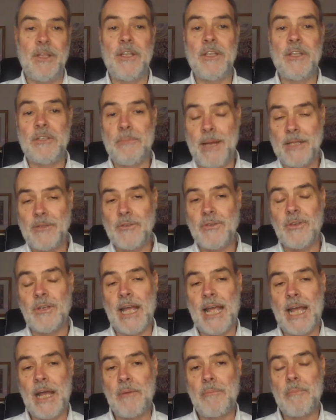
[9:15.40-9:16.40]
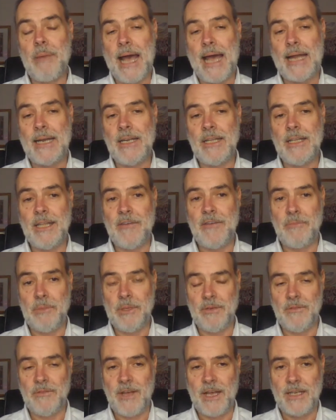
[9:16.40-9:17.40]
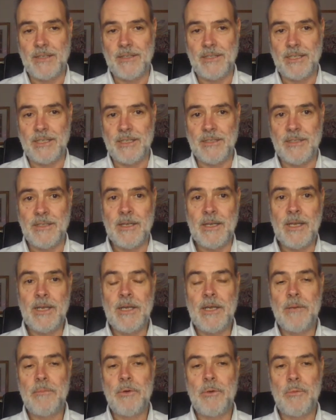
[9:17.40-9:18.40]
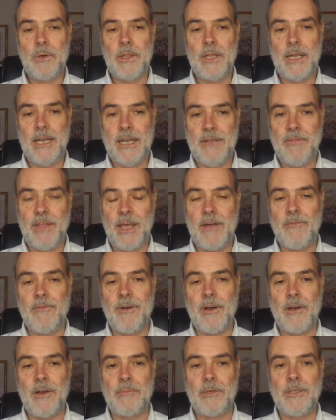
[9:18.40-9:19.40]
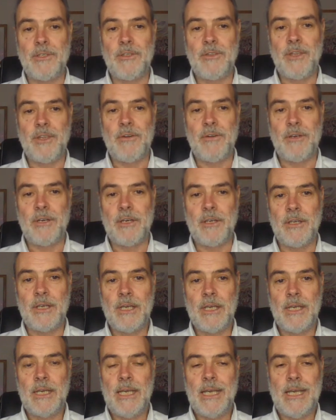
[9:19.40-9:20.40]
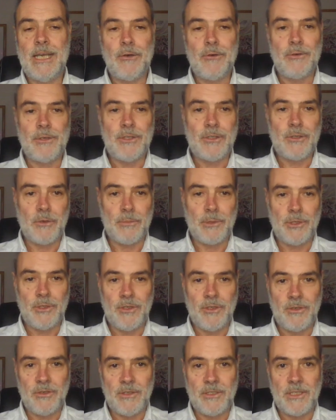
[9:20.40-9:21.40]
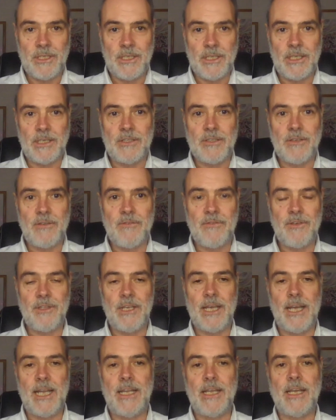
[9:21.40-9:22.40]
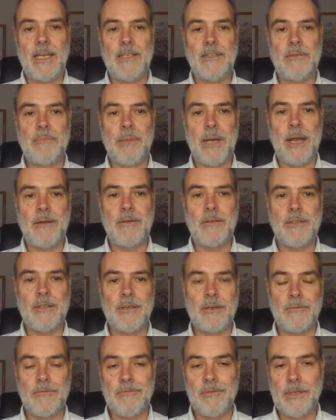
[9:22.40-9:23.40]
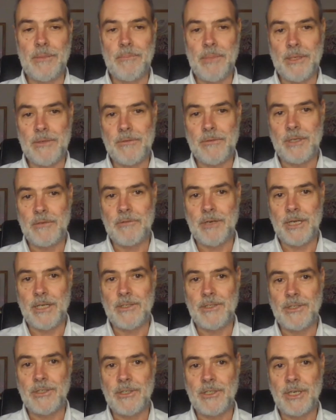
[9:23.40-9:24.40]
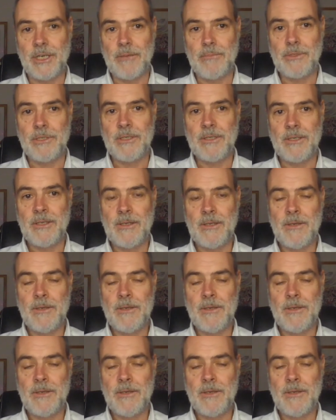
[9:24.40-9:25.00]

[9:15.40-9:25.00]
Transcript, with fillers: it depends on how badly they've been affected. But when they leave that environment, there are increased opportunities for the alienated parent to start rebuilding relationships.